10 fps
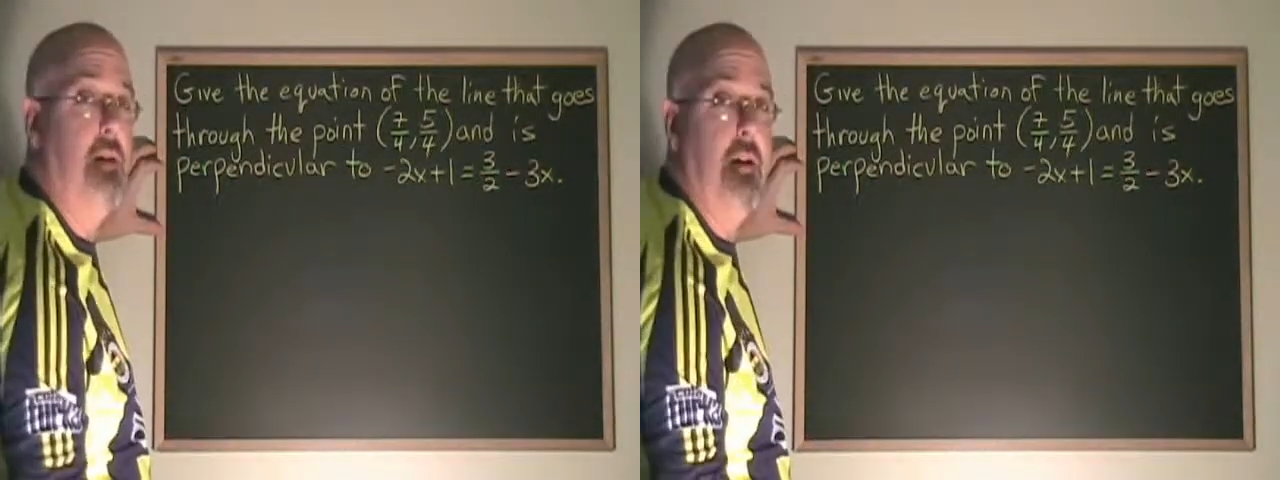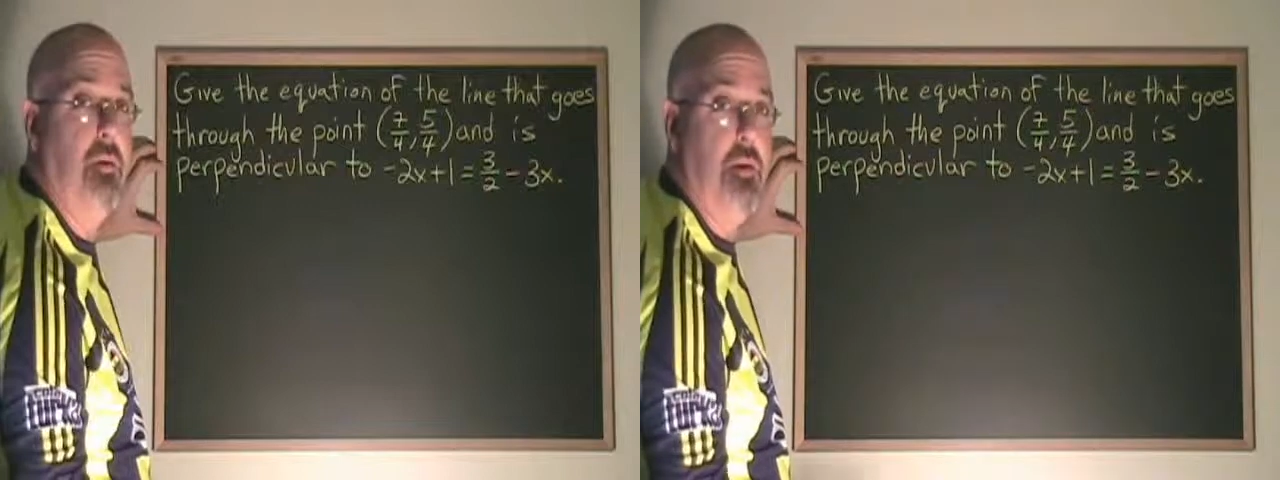
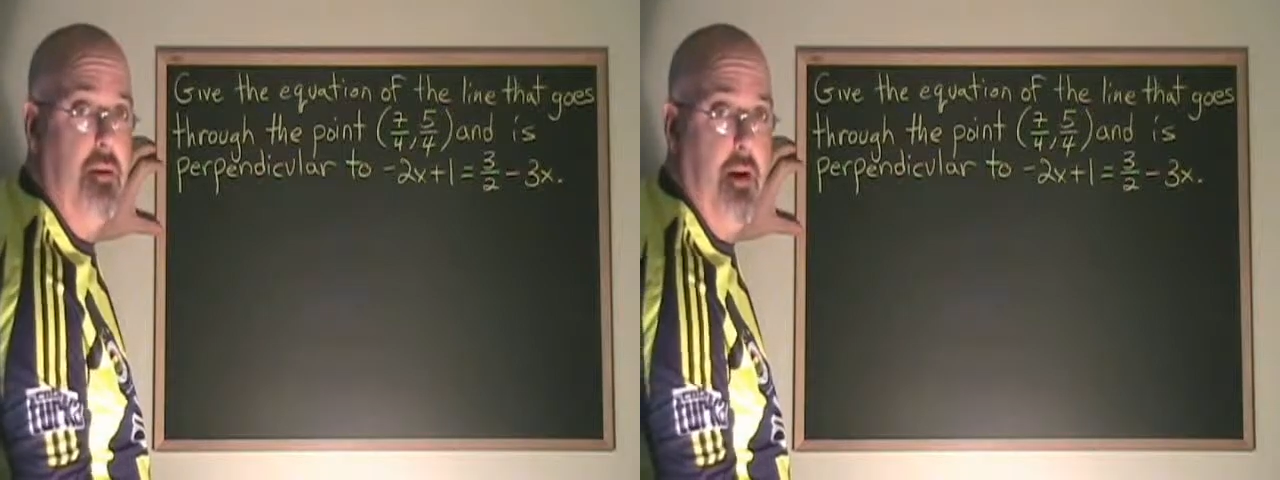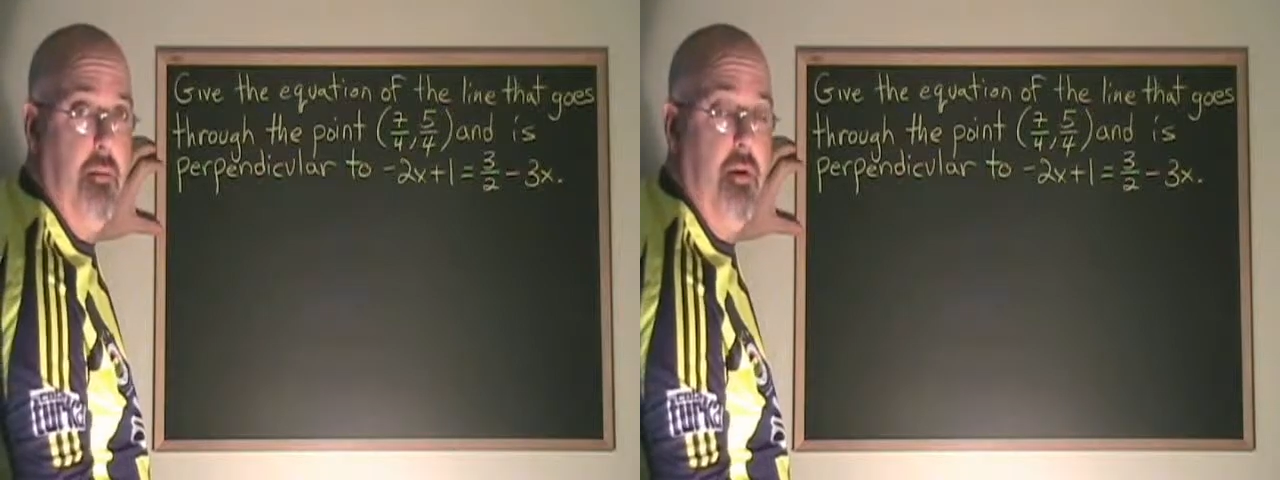equals
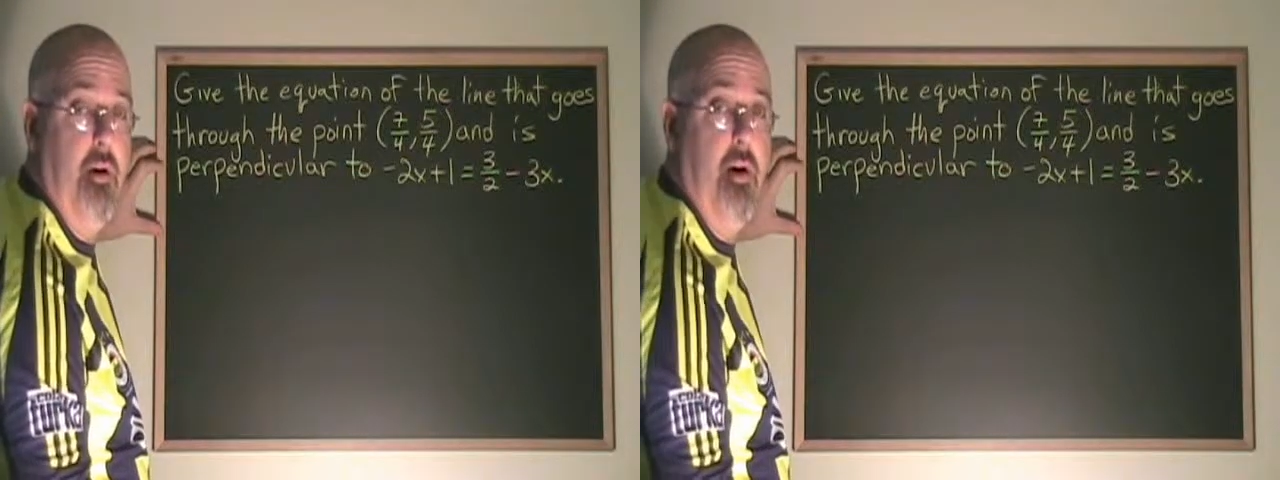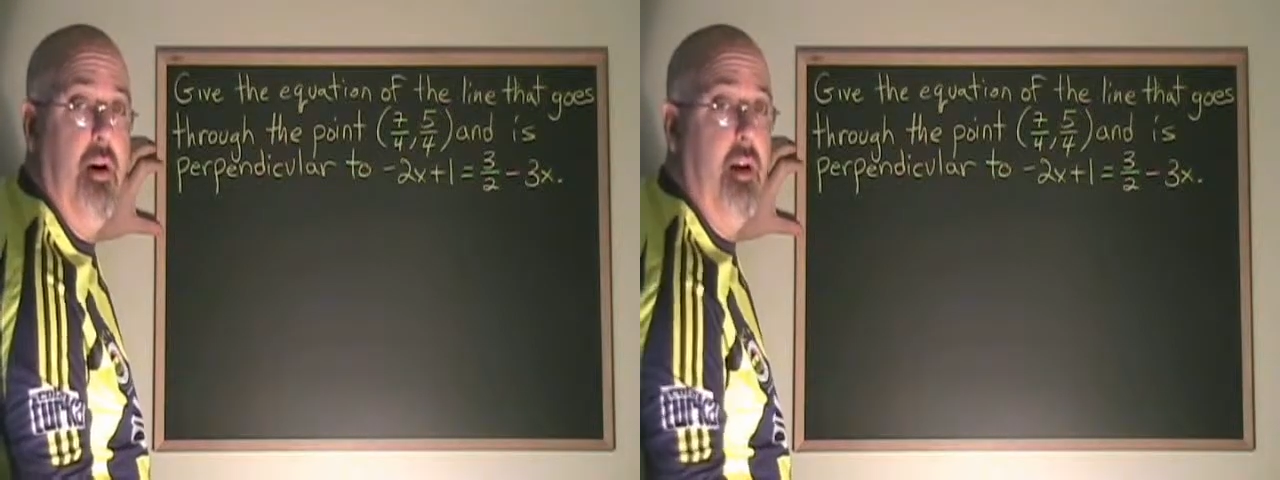number.
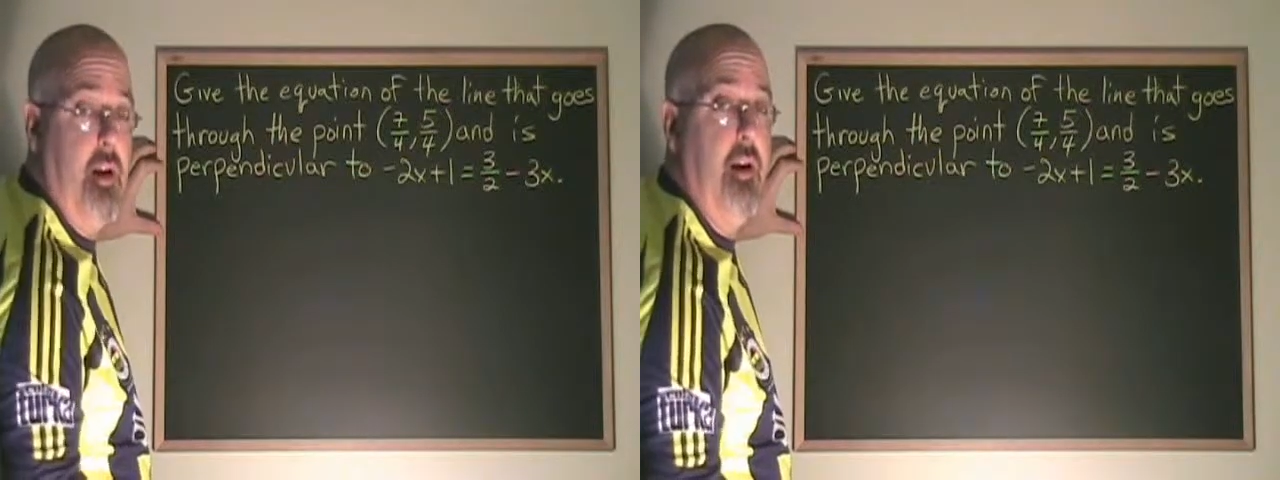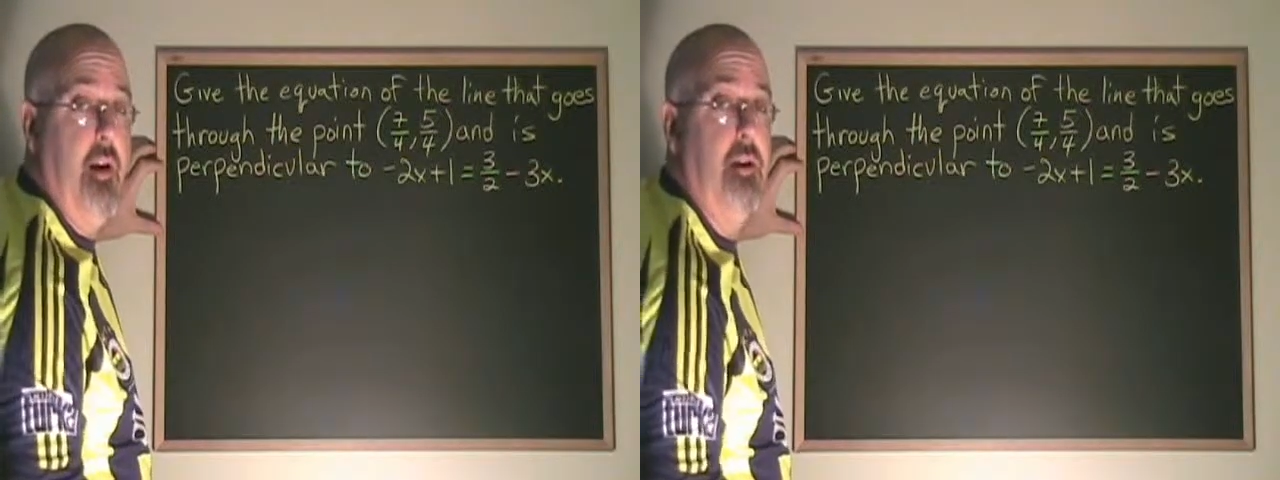
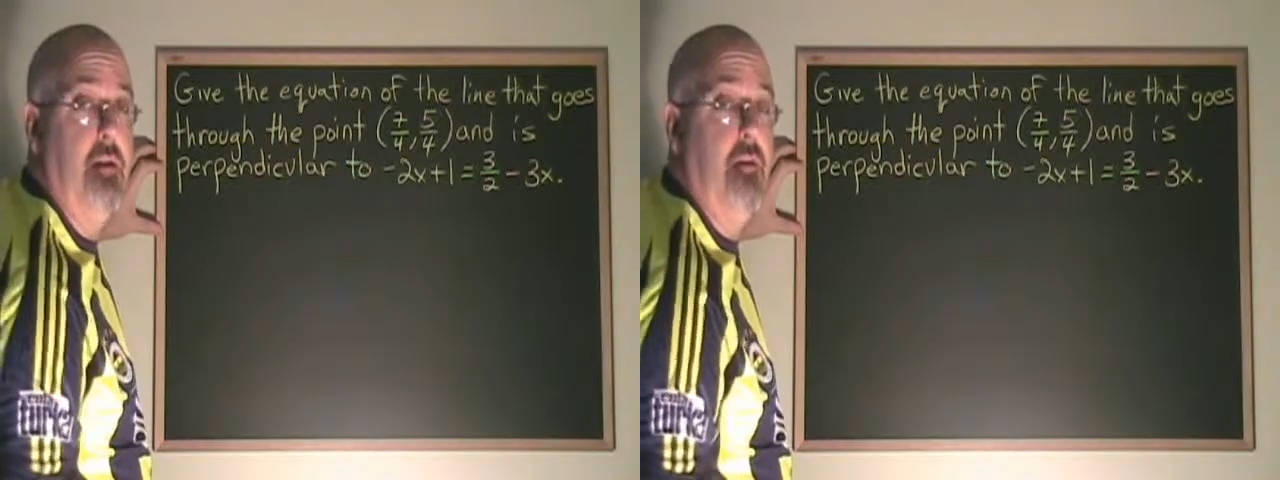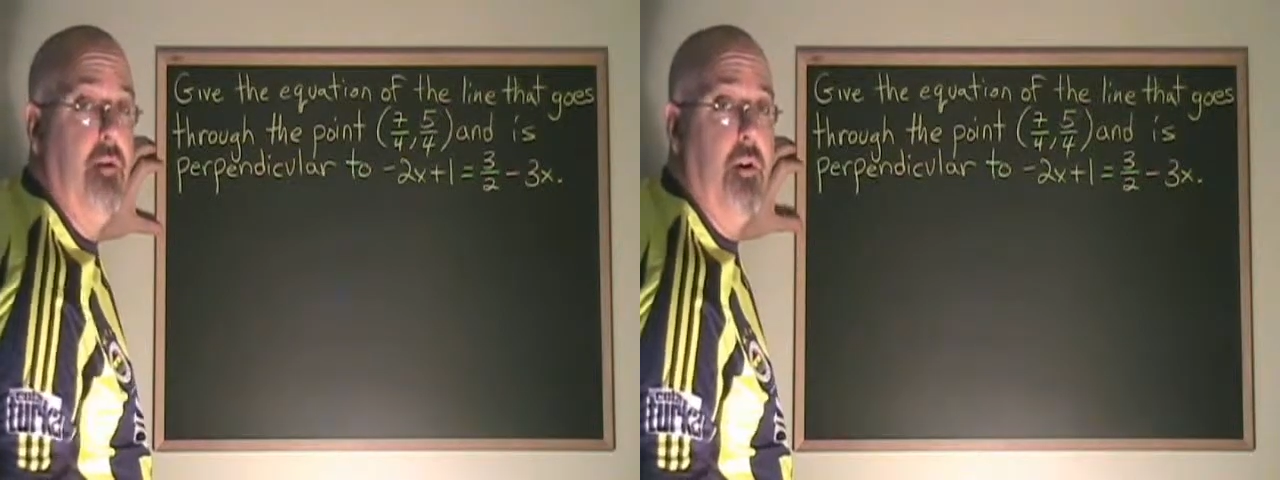It is a
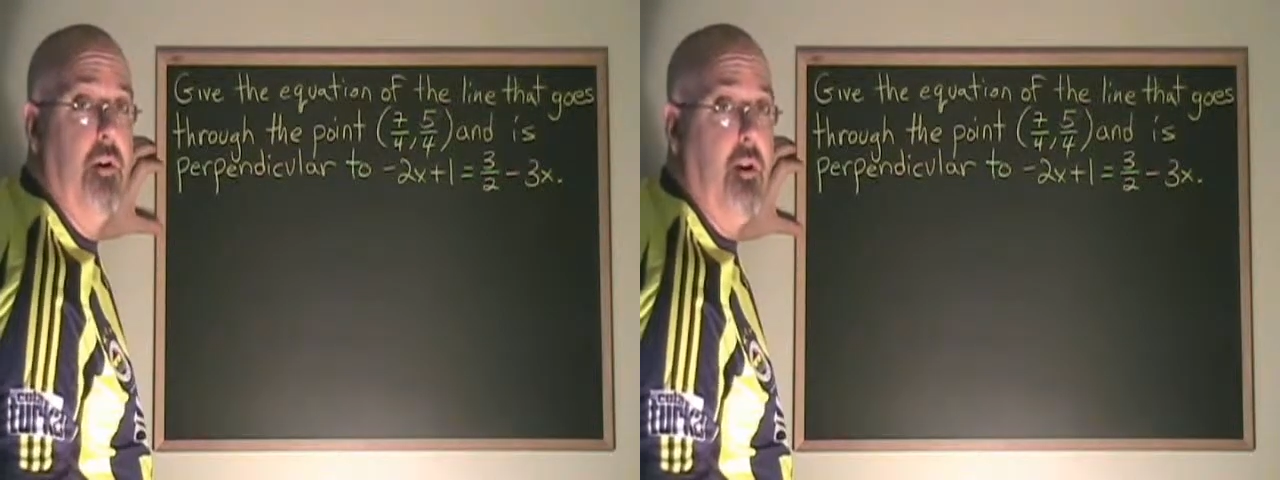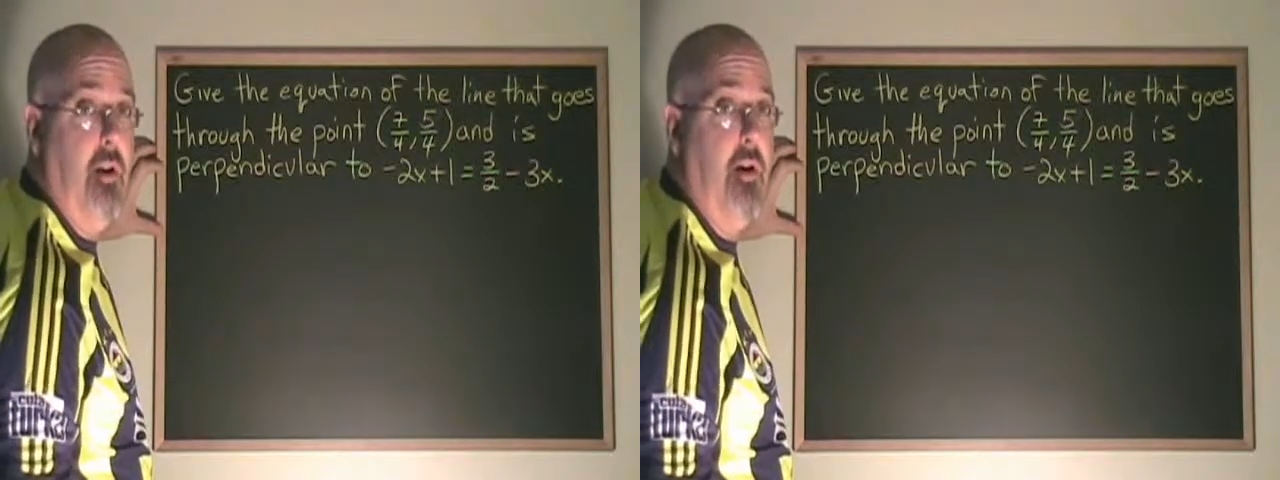vertical
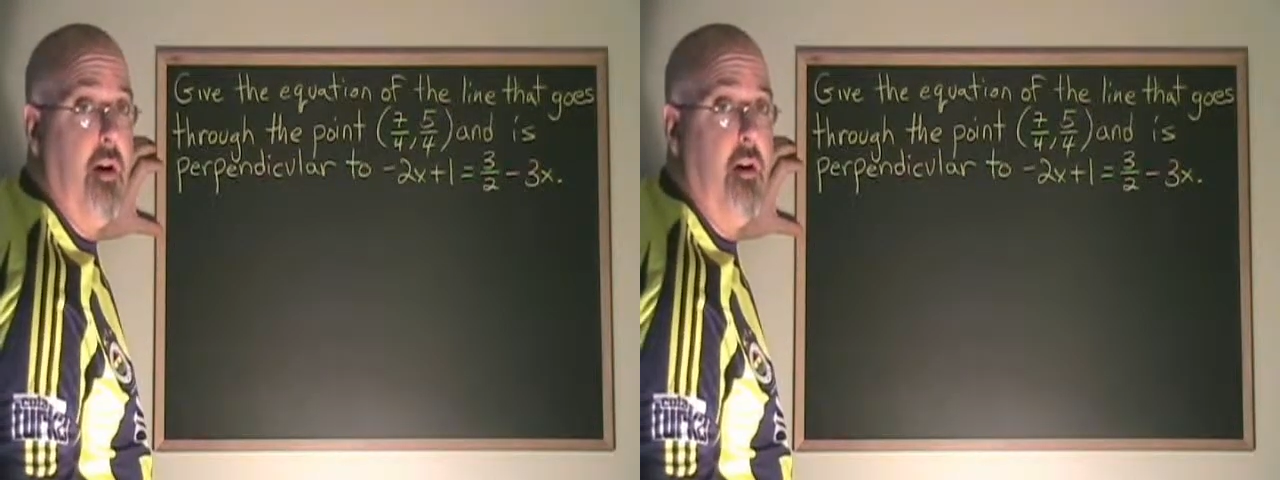line.